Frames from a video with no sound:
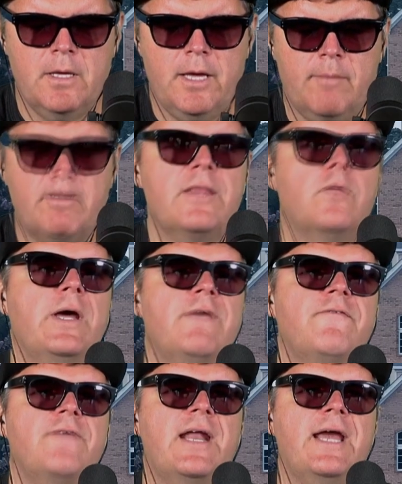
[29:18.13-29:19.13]
And by the way,
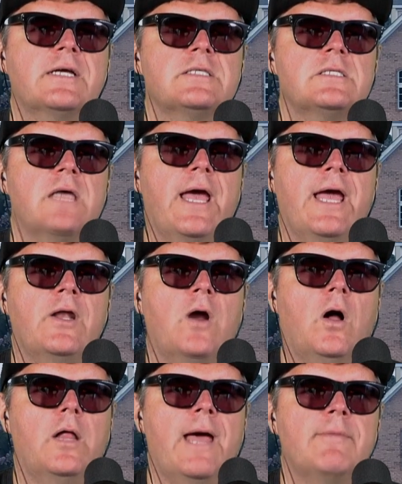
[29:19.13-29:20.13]
FedEx and
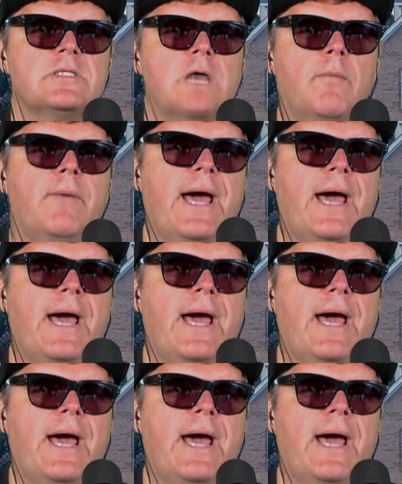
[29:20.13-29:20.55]
all Amazon